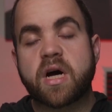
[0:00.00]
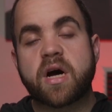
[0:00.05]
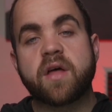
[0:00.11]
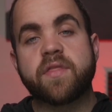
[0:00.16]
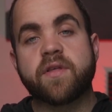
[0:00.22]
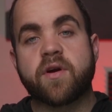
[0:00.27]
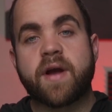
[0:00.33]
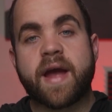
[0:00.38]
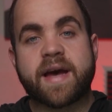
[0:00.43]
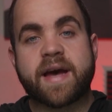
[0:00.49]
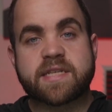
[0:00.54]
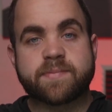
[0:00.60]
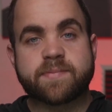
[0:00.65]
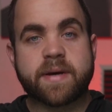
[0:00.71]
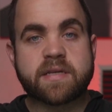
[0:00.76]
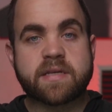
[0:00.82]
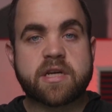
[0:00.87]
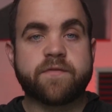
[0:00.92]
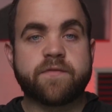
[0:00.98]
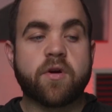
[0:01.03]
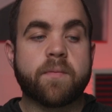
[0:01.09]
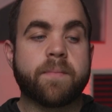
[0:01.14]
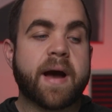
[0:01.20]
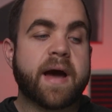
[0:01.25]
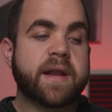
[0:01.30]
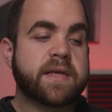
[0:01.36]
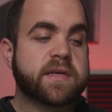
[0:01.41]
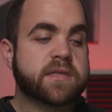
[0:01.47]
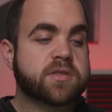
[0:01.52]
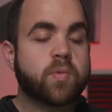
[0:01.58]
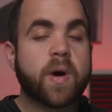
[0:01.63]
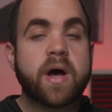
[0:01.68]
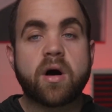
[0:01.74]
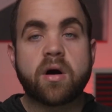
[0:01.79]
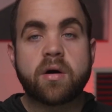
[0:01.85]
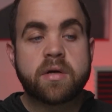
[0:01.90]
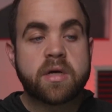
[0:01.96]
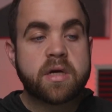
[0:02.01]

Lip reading: other aspects of your body as well.